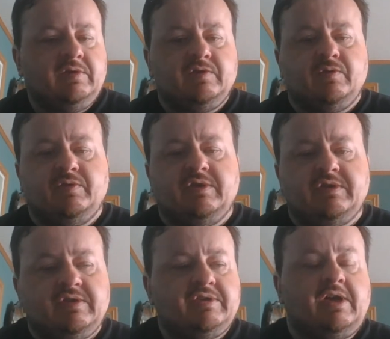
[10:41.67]
So
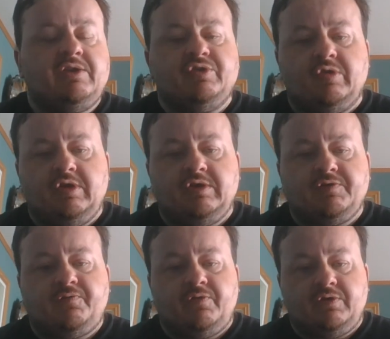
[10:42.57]
this is actually
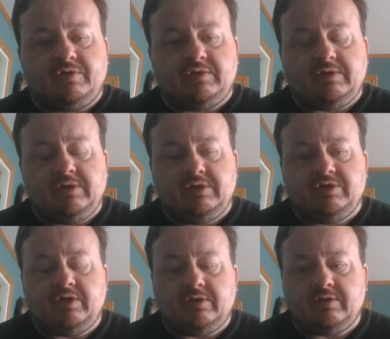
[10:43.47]
his first
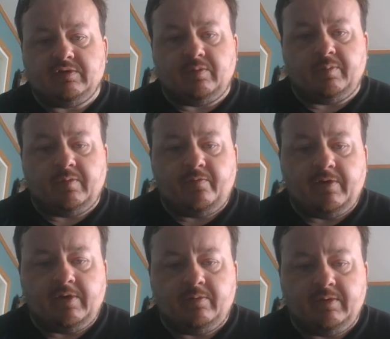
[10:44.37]
legit super
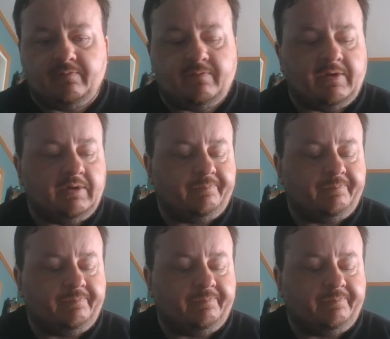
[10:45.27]
featherweight fight.